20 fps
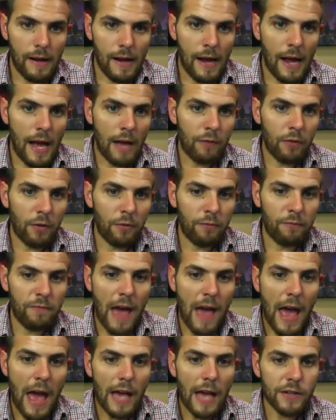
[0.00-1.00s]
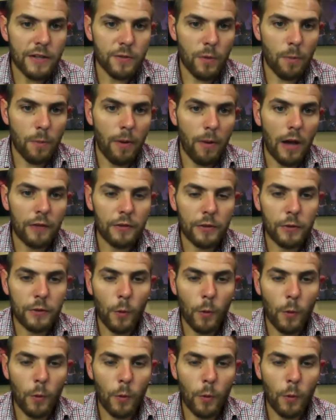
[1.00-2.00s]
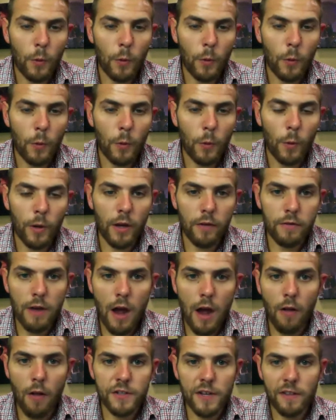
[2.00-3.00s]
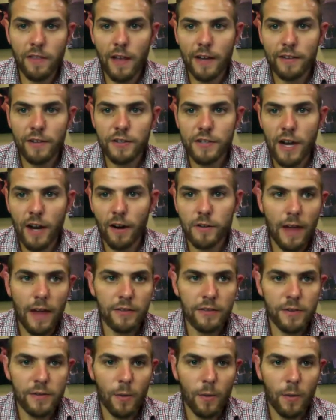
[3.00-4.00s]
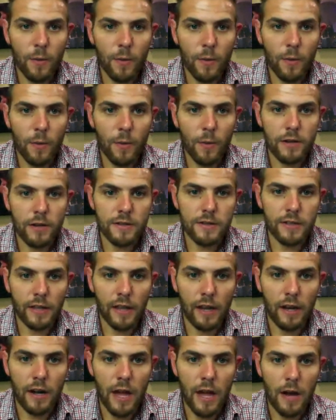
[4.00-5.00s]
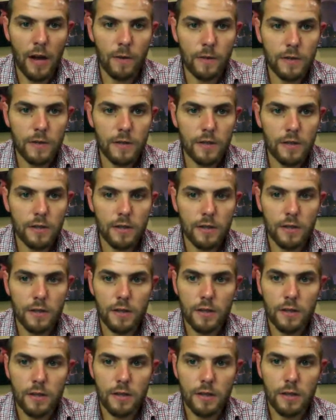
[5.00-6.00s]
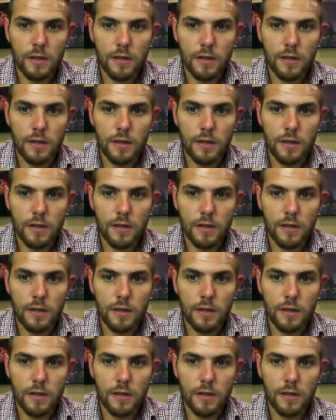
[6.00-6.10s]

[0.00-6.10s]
I have a vast repository of knowledge I'd like to share. You just have to ask the right questions to get it out.